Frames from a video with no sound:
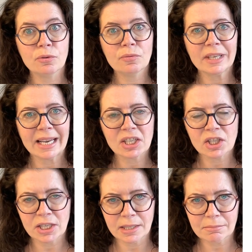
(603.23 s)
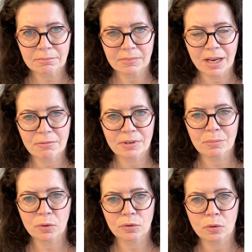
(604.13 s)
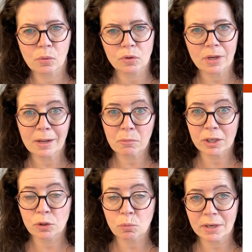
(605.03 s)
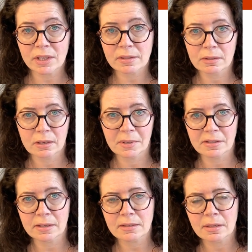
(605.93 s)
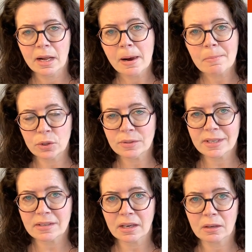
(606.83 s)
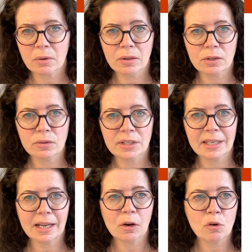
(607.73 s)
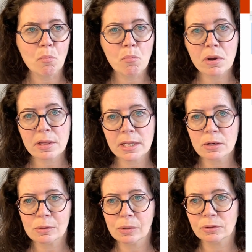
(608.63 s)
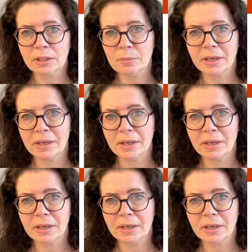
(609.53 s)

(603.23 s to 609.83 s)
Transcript: you've cashed in every month or quarter. And when you register your business, you decide whether you declare on a monthly or quarterly